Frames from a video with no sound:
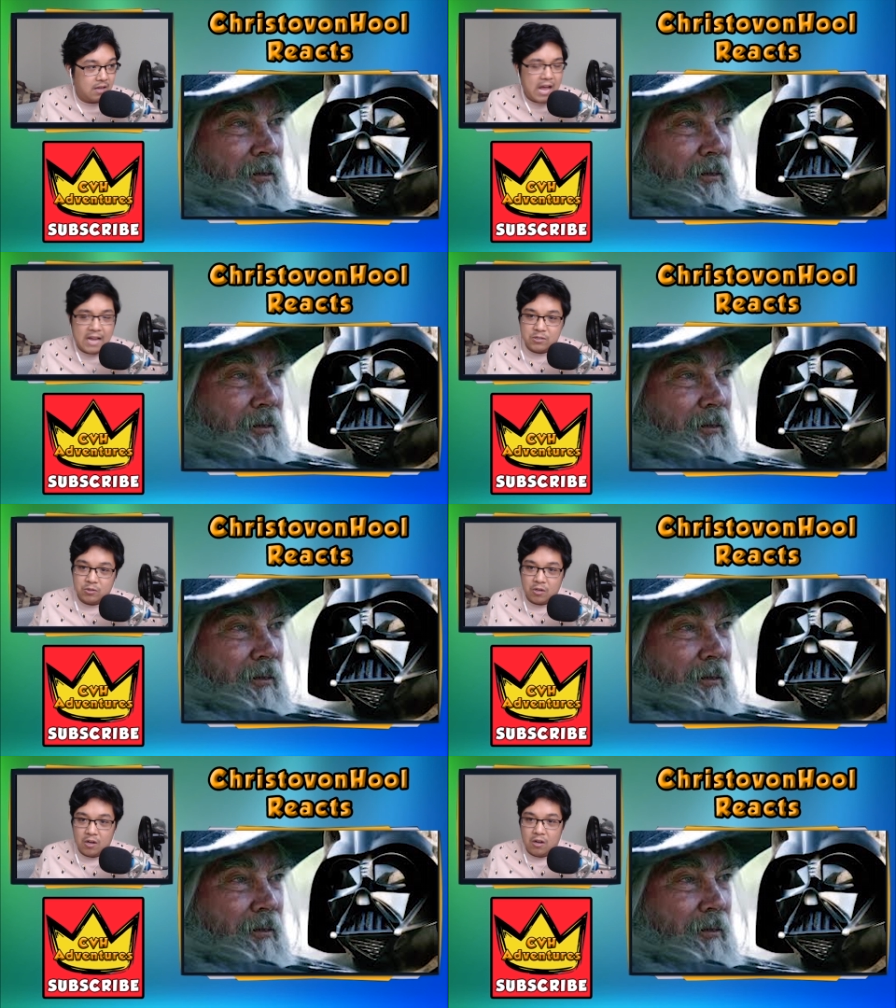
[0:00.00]
as you
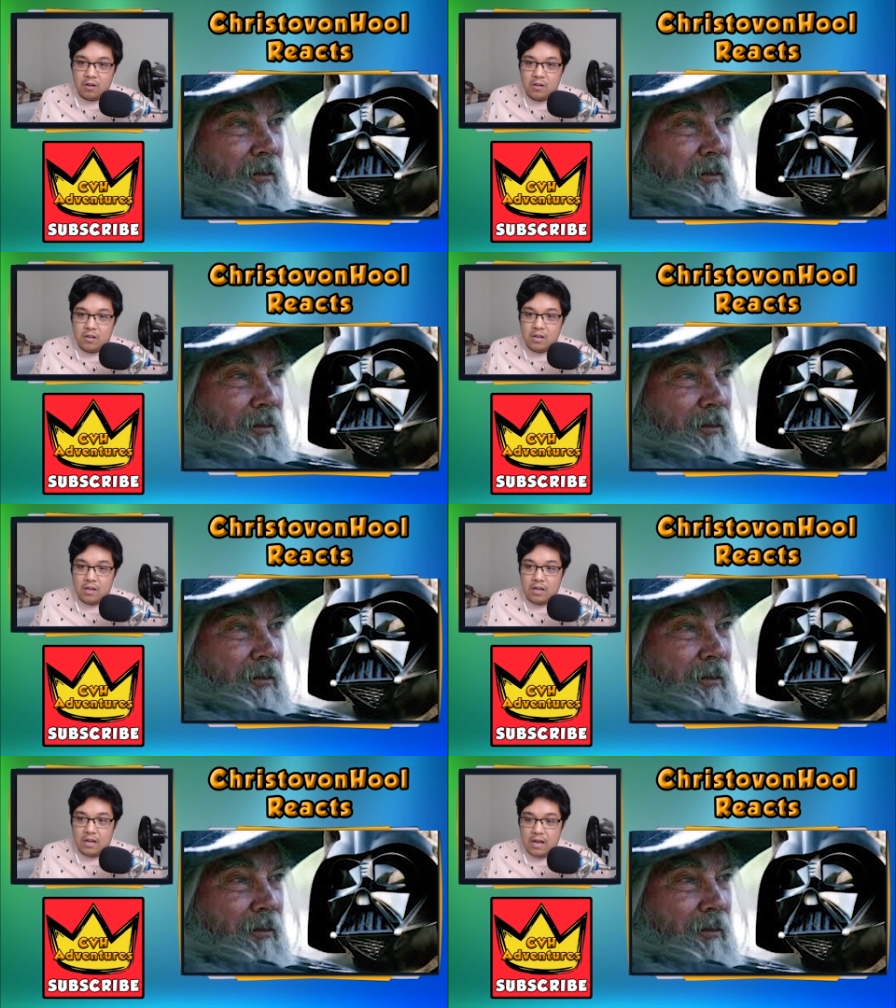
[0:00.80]
saw,
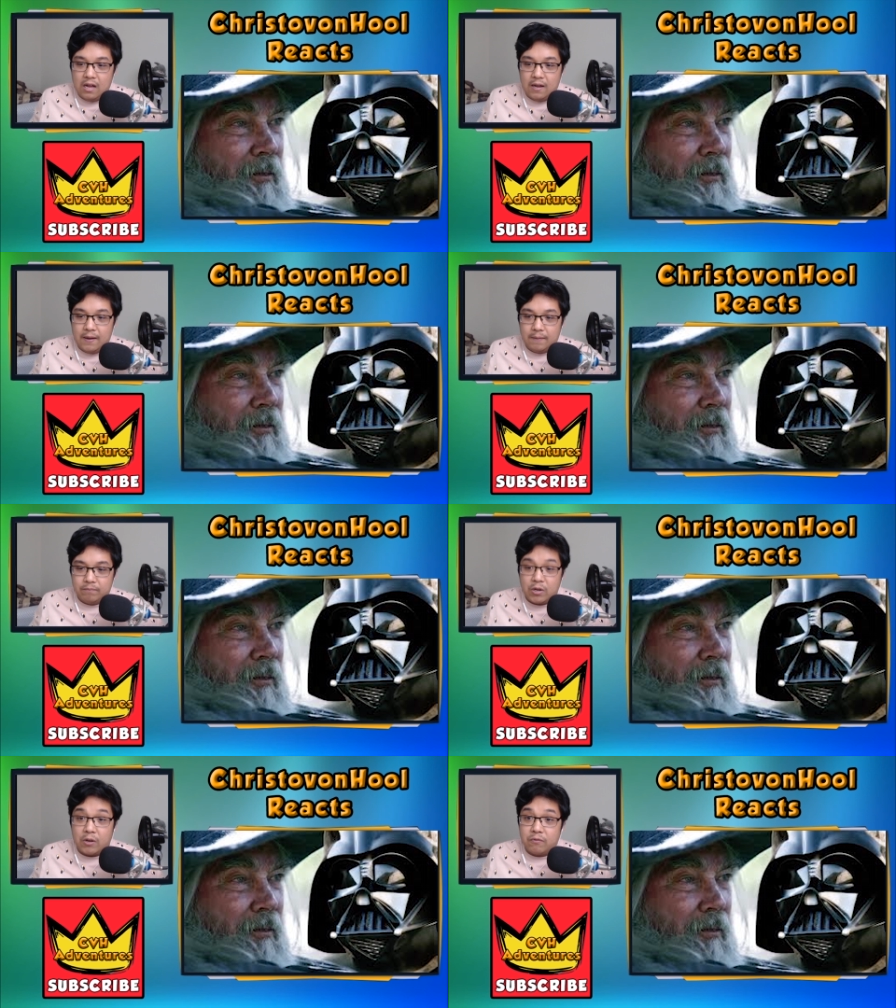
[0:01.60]
um,
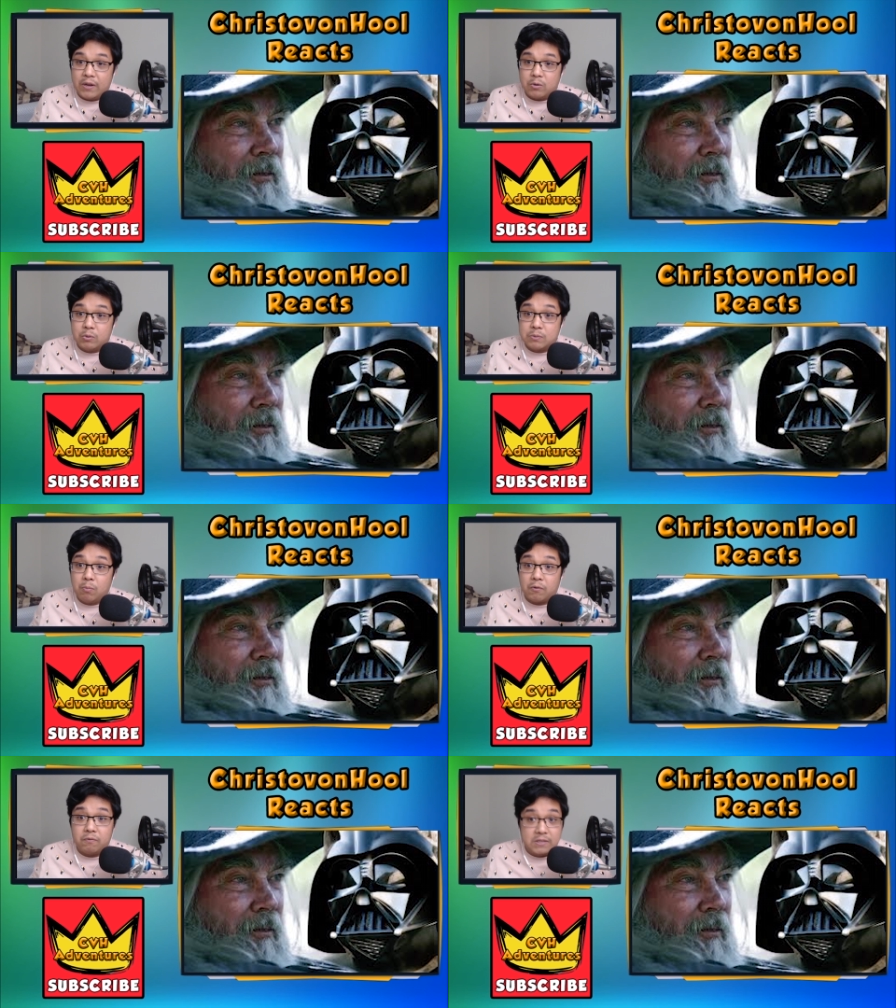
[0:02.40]
Darth Vader was
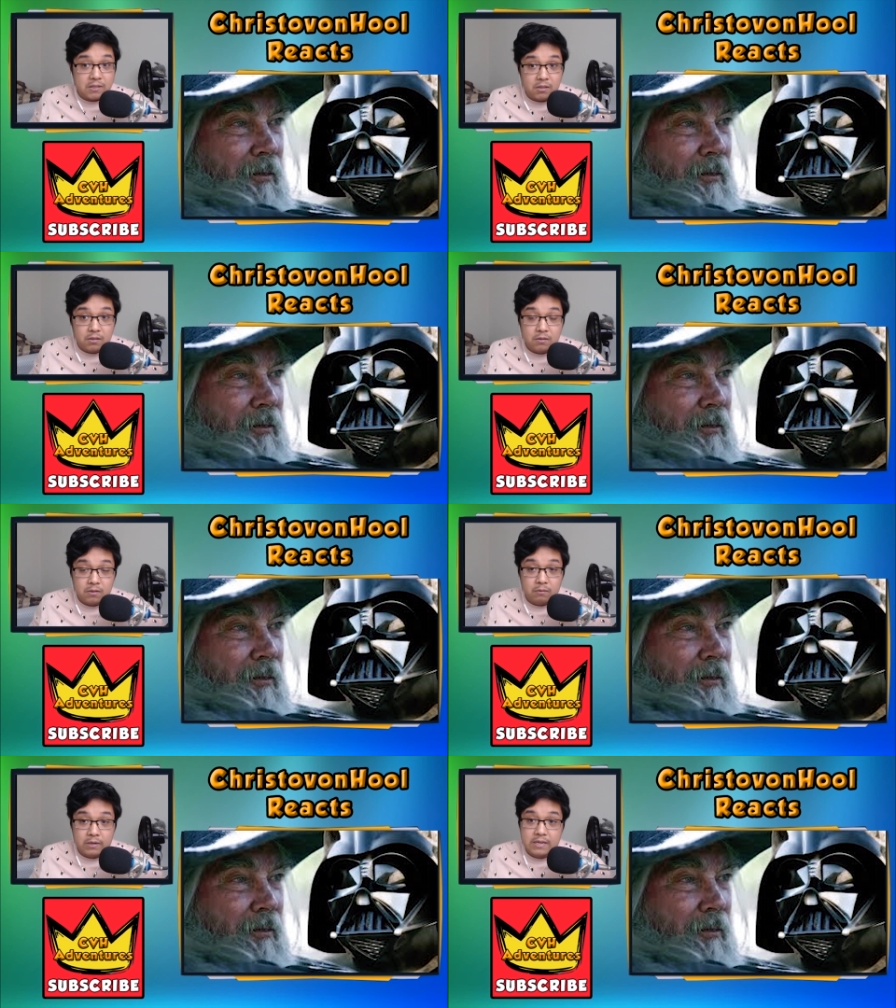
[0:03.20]
more physical
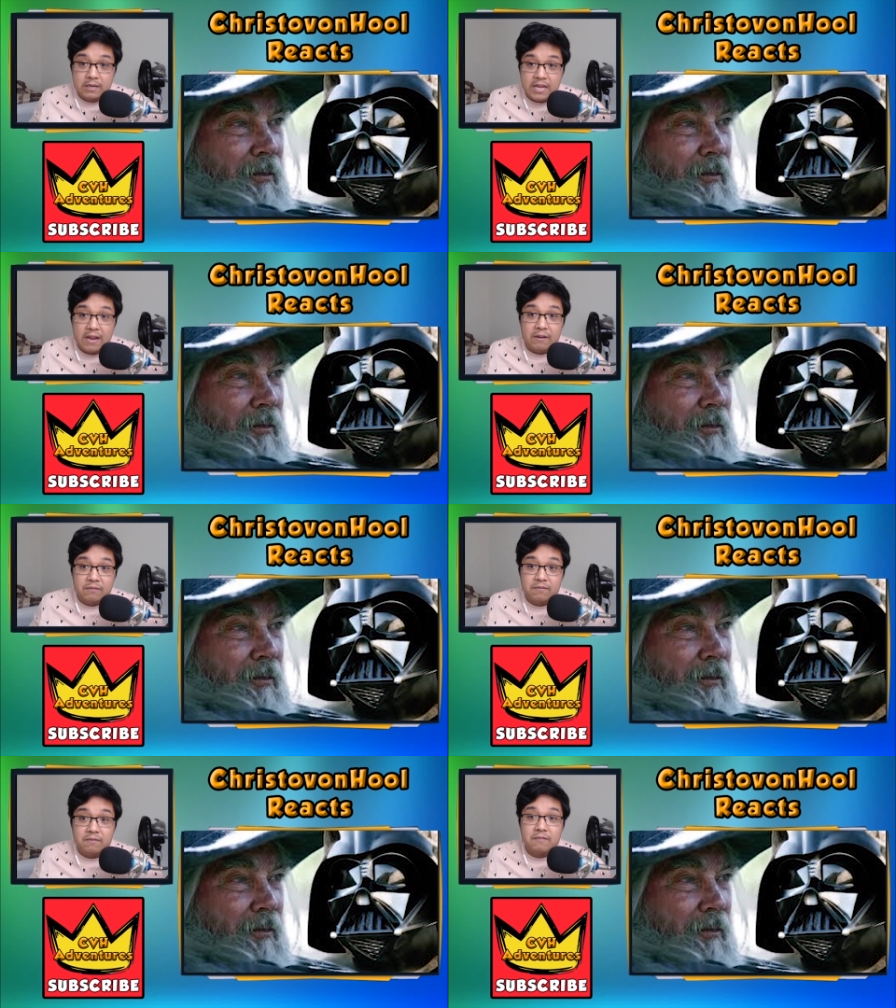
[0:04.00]
when he
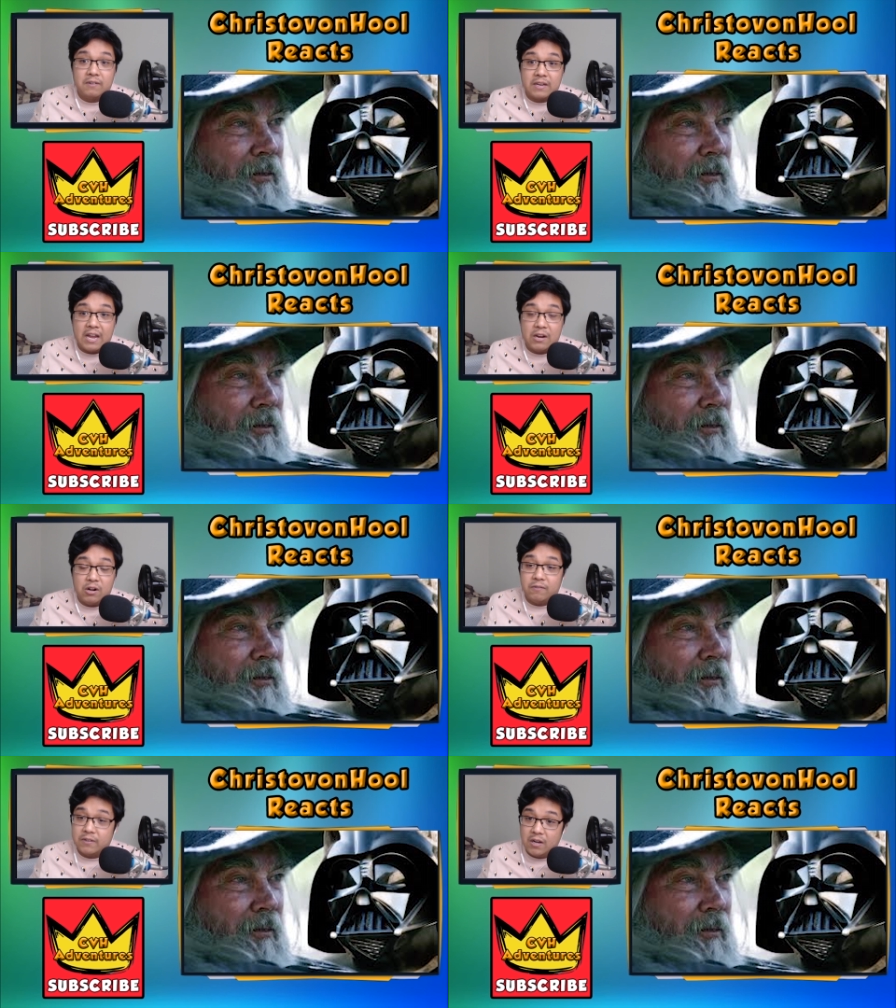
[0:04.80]
gave
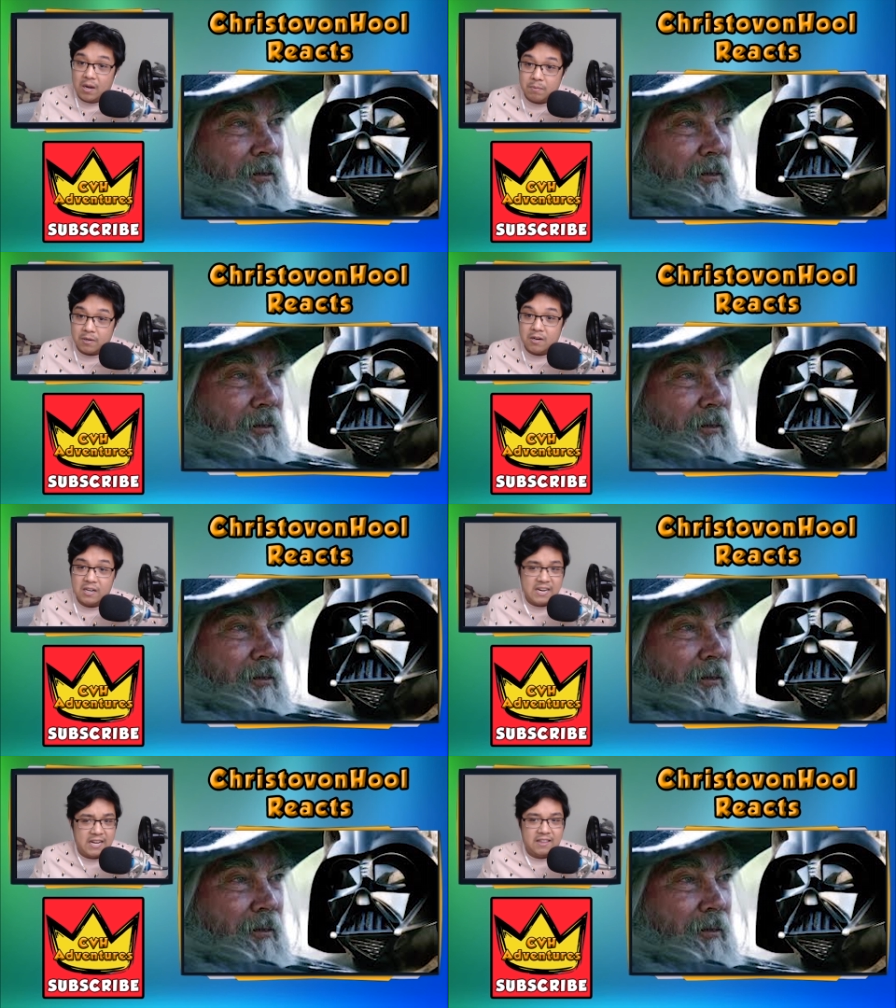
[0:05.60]
Gandalf an
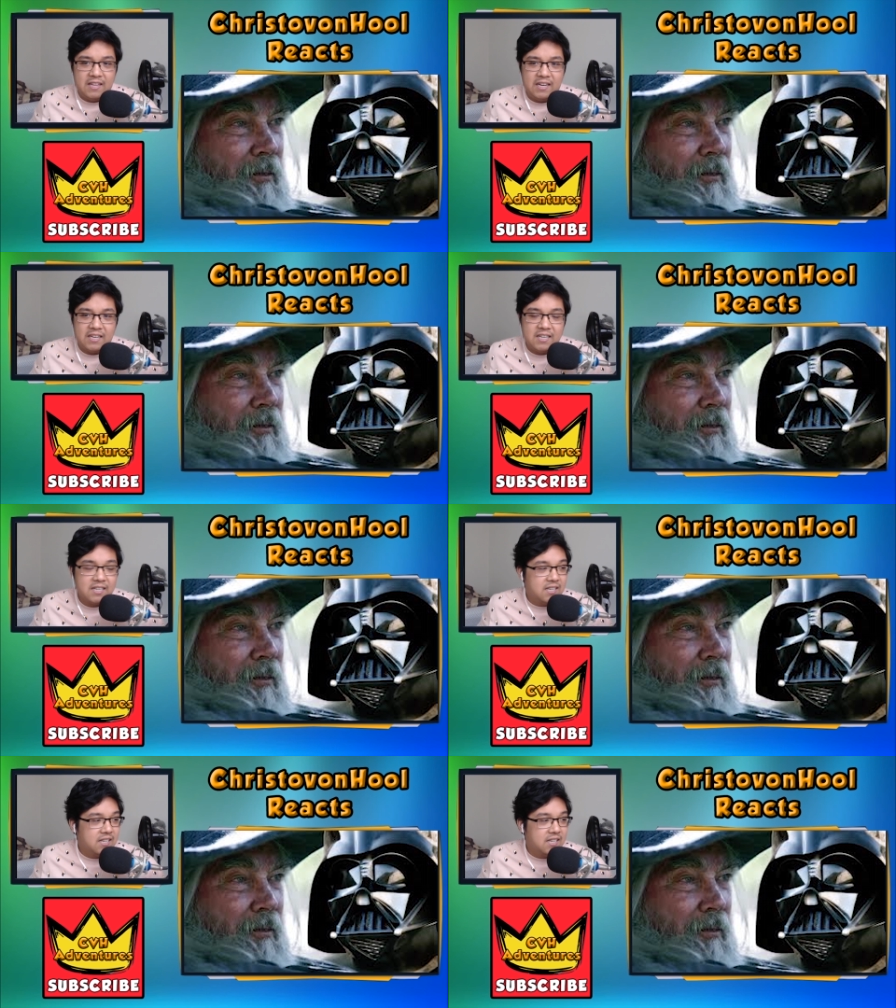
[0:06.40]
uppercut, and I think